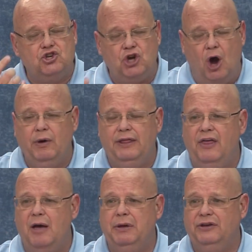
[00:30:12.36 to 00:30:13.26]
showing
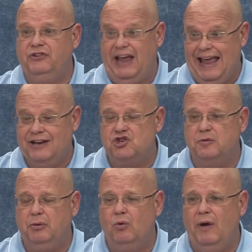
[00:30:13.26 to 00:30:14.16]
them in
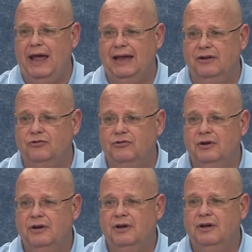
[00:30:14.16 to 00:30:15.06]
tangible ways
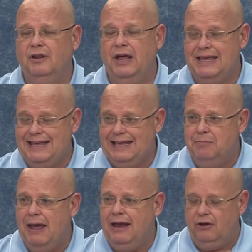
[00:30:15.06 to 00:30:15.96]
like
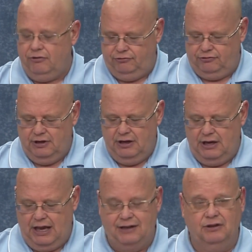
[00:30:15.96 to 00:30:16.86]
emails
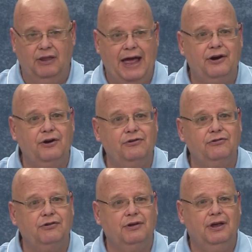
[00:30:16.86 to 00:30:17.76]
and
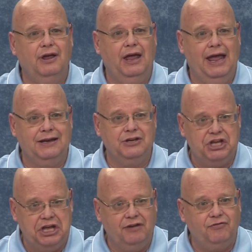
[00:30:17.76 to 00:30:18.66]
letters and
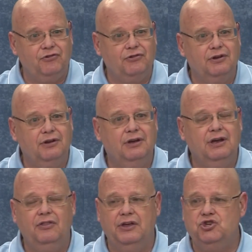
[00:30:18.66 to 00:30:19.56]
gifts
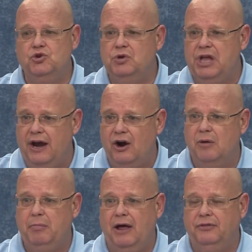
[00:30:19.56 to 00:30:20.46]
that you care
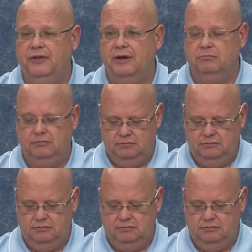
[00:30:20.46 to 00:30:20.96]
about them?